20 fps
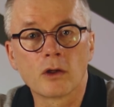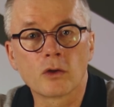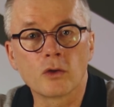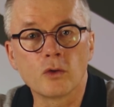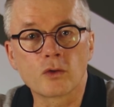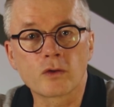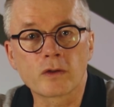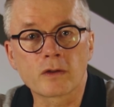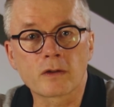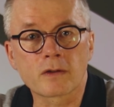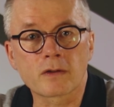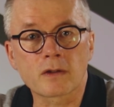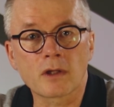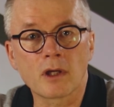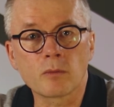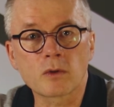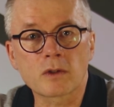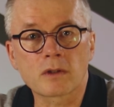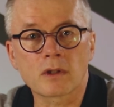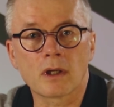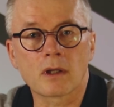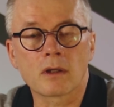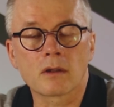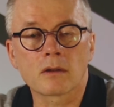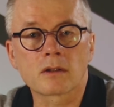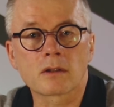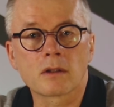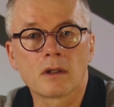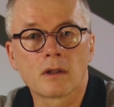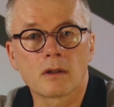using the same
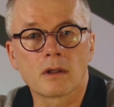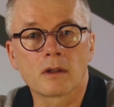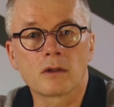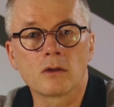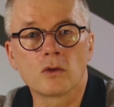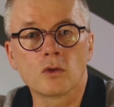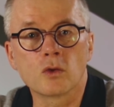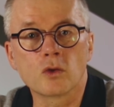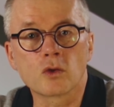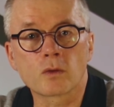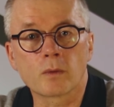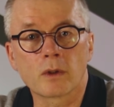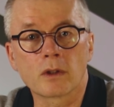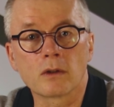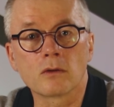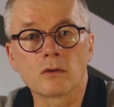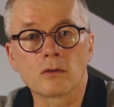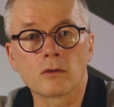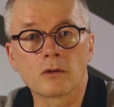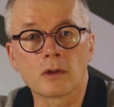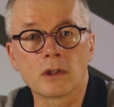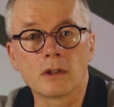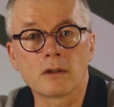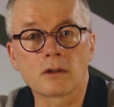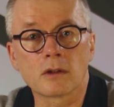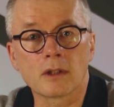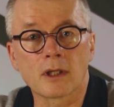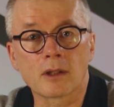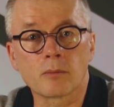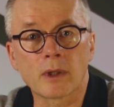standards that you use when you do your
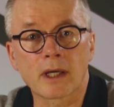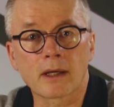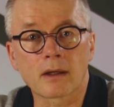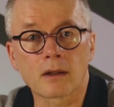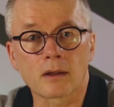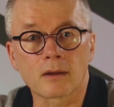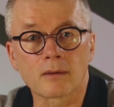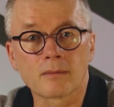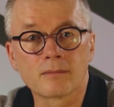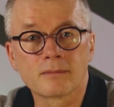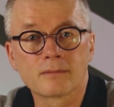internet banking.